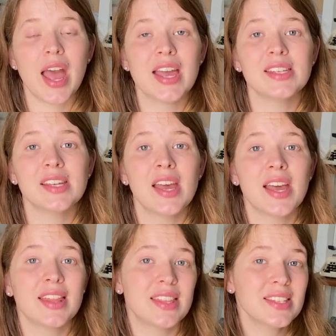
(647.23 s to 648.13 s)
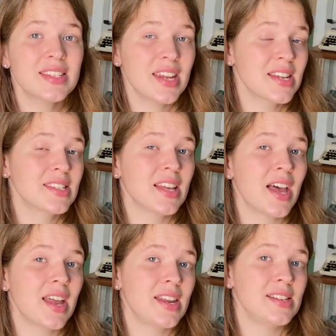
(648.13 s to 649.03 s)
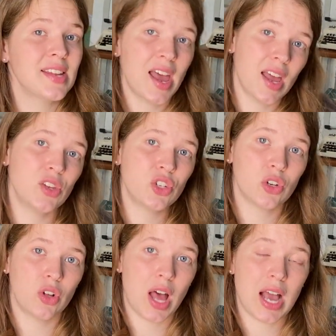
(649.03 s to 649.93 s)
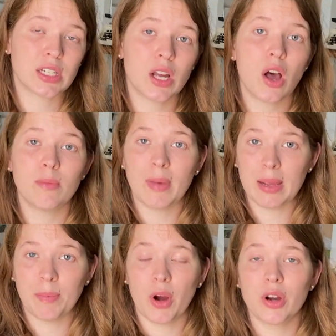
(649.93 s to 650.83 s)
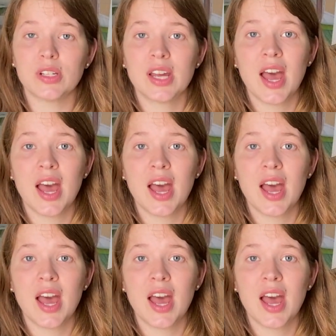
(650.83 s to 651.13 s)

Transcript: And this takes an intentional act on my part.